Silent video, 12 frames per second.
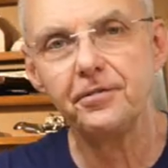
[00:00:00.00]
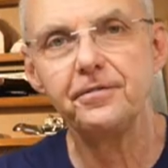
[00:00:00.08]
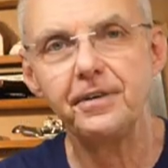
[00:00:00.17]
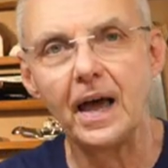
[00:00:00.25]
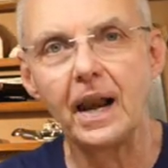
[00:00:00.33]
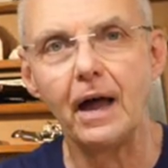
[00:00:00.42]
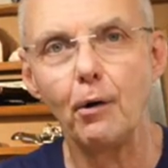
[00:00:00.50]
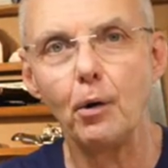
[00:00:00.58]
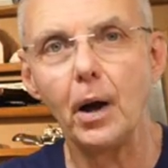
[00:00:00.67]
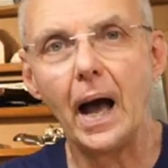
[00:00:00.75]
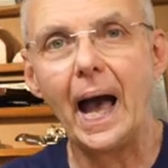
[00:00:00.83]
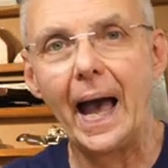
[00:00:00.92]

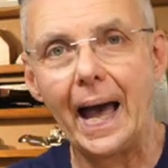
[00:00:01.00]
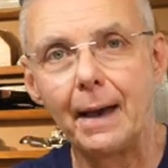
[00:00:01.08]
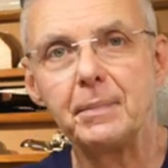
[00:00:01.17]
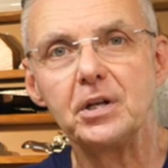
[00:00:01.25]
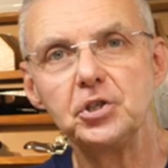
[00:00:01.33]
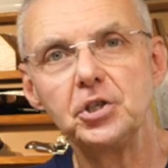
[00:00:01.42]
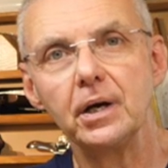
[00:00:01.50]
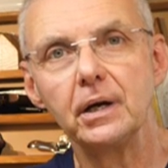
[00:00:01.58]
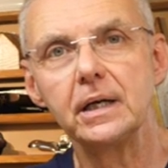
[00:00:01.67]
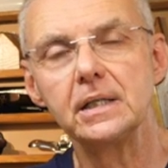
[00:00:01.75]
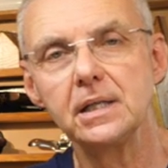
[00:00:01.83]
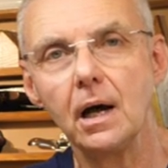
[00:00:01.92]
fellow amateur
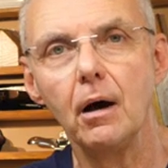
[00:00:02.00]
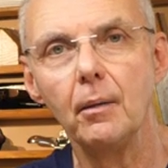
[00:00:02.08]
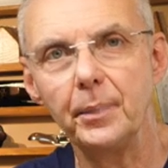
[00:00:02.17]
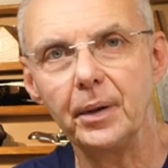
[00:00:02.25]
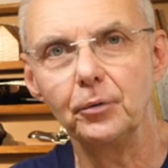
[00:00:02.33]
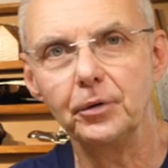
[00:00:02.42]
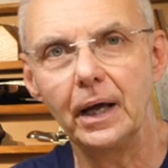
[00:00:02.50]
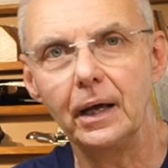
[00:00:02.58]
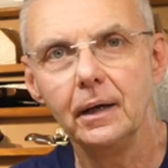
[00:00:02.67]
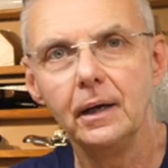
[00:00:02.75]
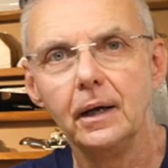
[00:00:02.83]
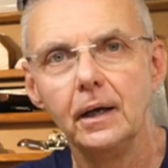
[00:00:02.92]
guitar builder
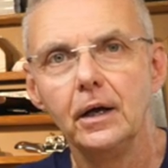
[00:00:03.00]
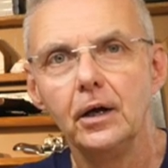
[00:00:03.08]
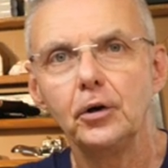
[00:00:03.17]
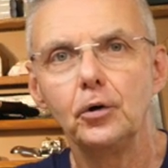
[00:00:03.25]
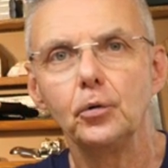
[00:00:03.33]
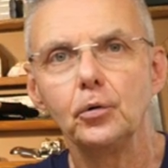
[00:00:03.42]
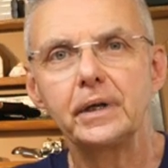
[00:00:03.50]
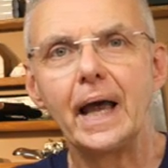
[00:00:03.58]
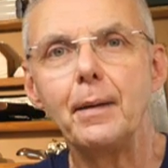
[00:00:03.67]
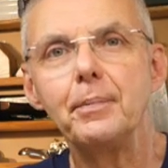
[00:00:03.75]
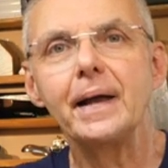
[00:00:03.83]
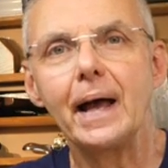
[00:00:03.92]
called
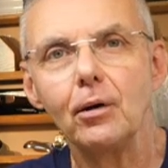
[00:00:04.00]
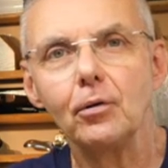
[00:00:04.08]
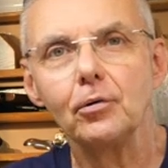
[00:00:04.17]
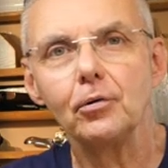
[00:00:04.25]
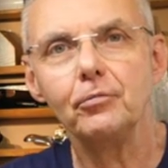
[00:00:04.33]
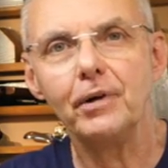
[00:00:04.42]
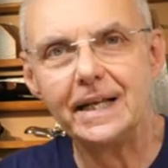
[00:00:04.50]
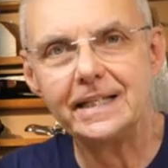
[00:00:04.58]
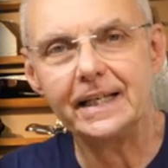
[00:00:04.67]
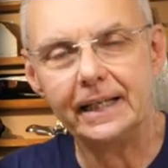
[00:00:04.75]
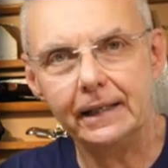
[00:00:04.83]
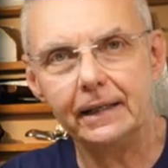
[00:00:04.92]
Gabriele
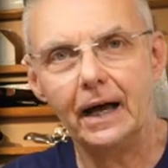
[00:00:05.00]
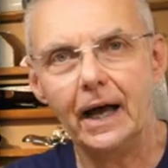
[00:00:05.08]
Rêti.